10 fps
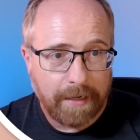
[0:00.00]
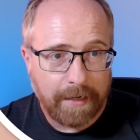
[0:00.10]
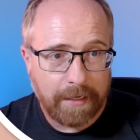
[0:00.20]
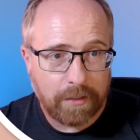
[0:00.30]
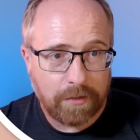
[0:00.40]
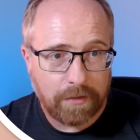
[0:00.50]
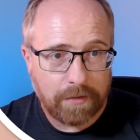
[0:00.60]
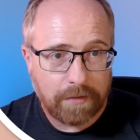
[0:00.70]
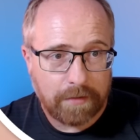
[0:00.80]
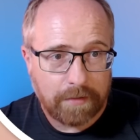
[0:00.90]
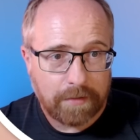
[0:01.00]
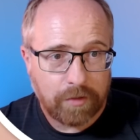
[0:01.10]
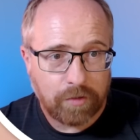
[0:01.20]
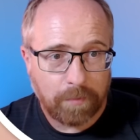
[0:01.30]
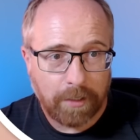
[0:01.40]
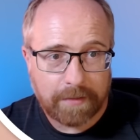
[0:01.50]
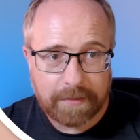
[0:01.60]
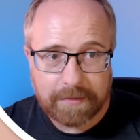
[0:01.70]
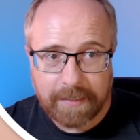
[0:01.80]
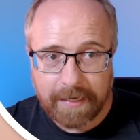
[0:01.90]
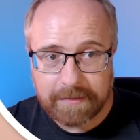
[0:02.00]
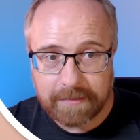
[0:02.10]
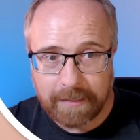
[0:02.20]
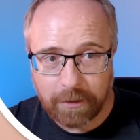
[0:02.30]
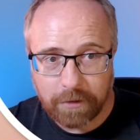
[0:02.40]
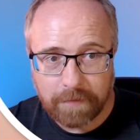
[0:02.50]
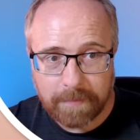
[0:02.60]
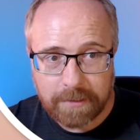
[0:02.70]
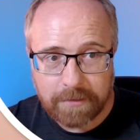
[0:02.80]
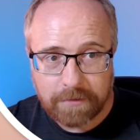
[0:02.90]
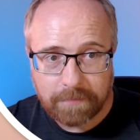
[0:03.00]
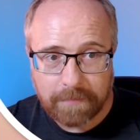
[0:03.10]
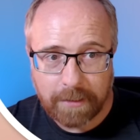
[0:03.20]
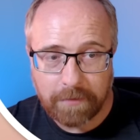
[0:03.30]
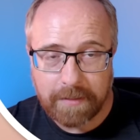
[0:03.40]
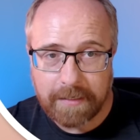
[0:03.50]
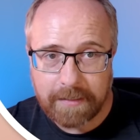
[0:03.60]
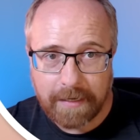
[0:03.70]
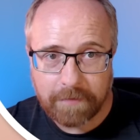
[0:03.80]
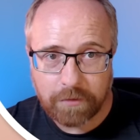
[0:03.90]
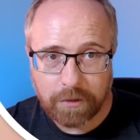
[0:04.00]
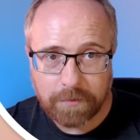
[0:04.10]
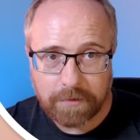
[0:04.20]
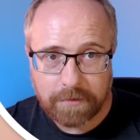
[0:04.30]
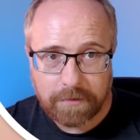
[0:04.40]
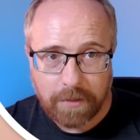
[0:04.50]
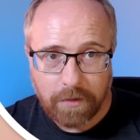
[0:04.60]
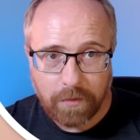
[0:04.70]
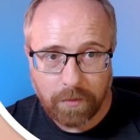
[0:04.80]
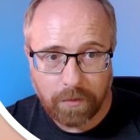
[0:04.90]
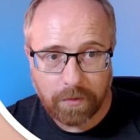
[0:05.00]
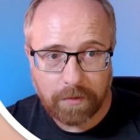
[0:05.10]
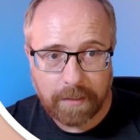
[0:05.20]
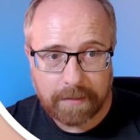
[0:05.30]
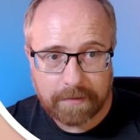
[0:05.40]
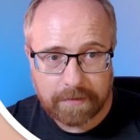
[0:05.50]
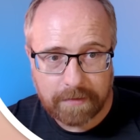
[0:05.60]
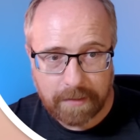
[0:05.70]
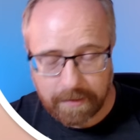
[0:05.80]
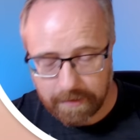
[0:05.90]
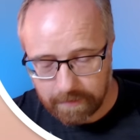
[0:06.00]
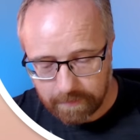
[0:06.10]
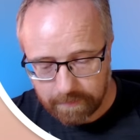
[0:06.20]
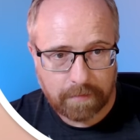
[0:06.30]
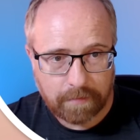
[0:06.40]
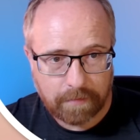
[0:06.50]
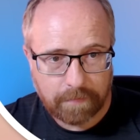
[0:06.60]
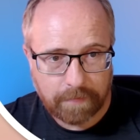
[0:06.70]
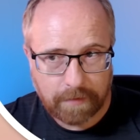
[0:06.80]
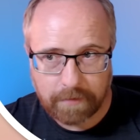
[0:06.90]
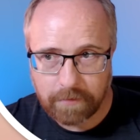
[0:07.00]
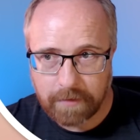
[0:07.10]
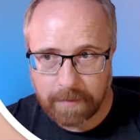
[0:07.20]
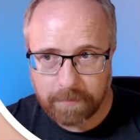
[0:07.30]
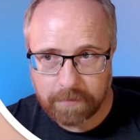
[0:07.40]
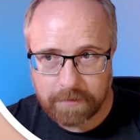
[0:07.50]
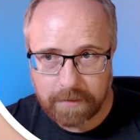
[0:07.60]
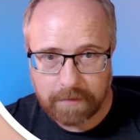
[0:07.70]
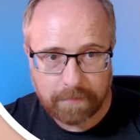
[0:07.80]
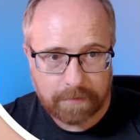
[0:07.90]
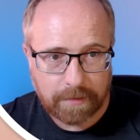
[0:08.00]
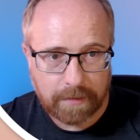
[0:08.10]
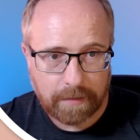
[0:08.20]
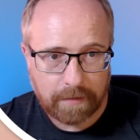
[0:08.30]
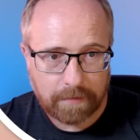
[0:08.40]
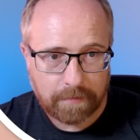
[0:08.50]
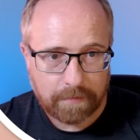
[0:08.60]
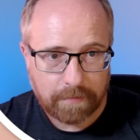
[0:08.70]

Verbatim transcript: I could mark this as a decorative image. They don't need to have descriptions. Or I could say, if I could do capital C, which I can't,